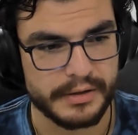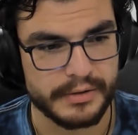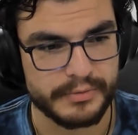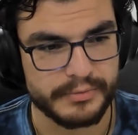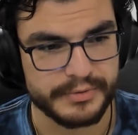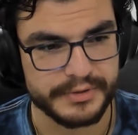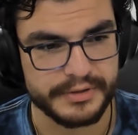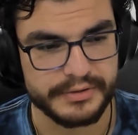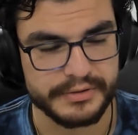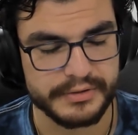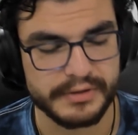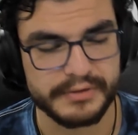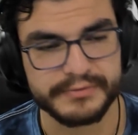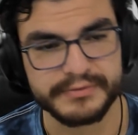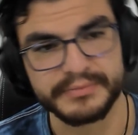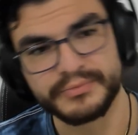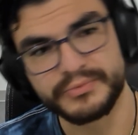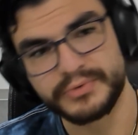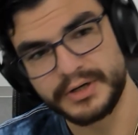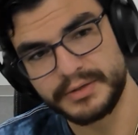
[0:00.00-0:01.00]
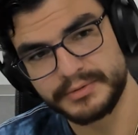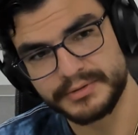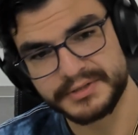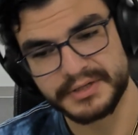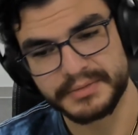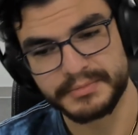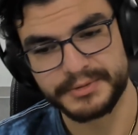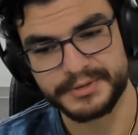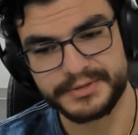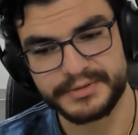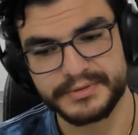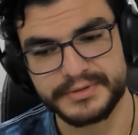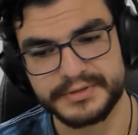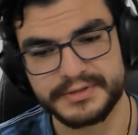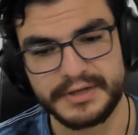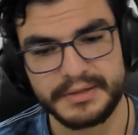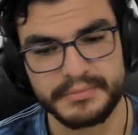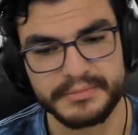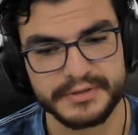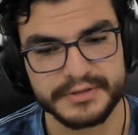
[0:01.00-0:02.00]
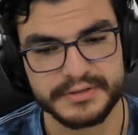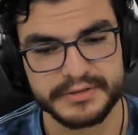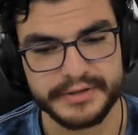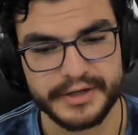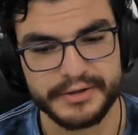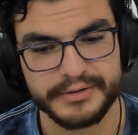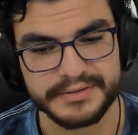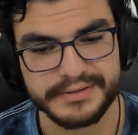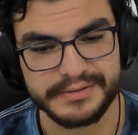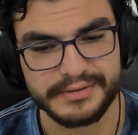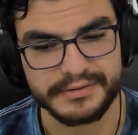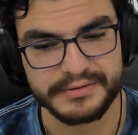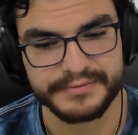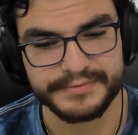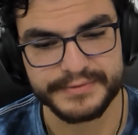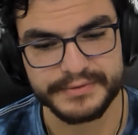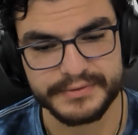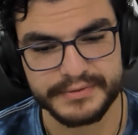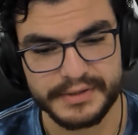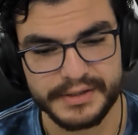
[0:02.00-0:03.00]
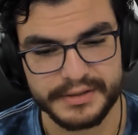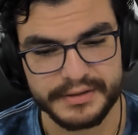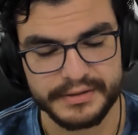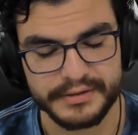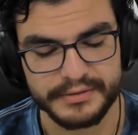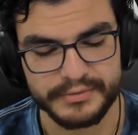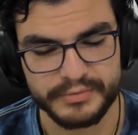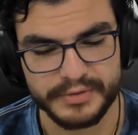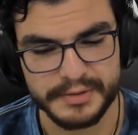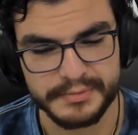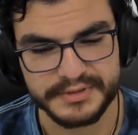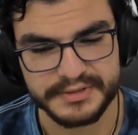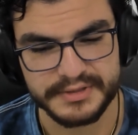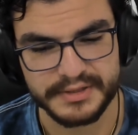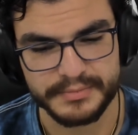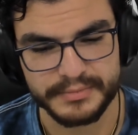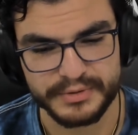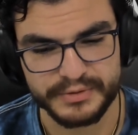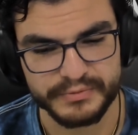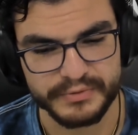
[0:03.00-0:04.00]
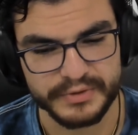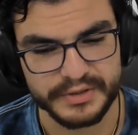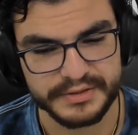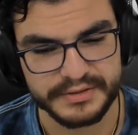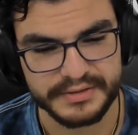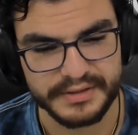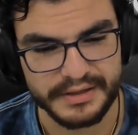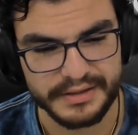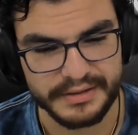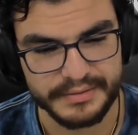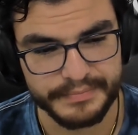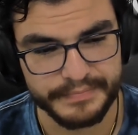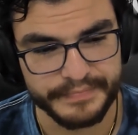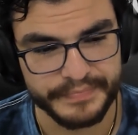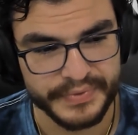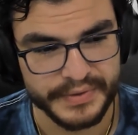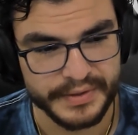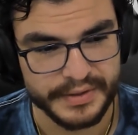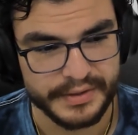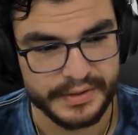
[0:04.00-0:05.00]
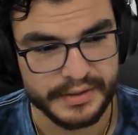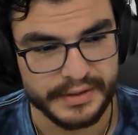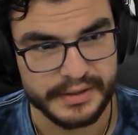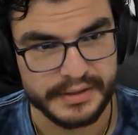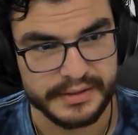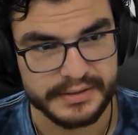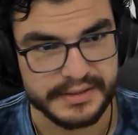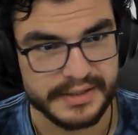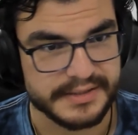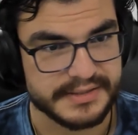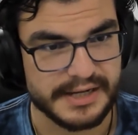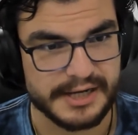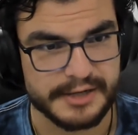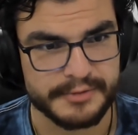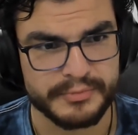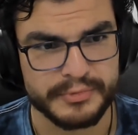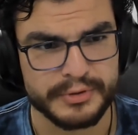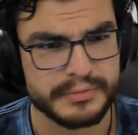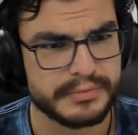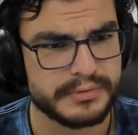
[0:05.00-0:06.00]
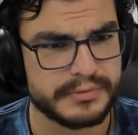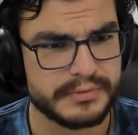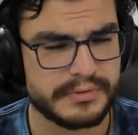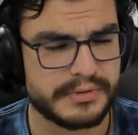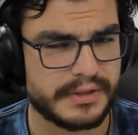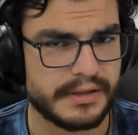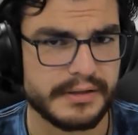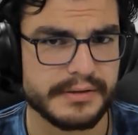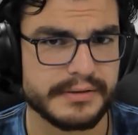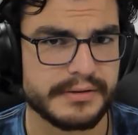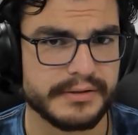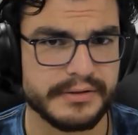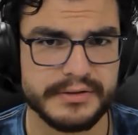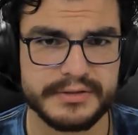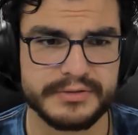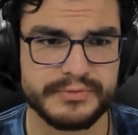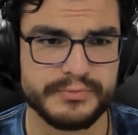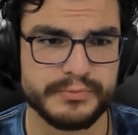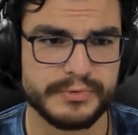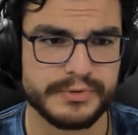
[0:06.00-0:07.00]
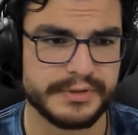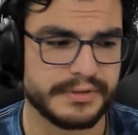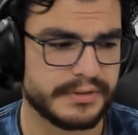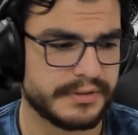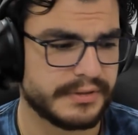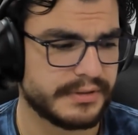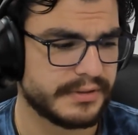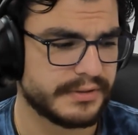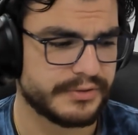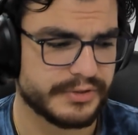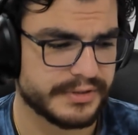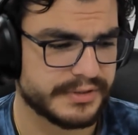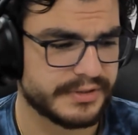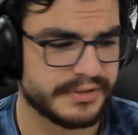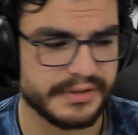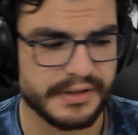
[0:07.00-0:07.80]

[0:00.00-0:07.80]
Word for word: when you go from WebAssembly to assembly. So I was looking for like a WebAssembly runtime that's on mobile. There isn't one just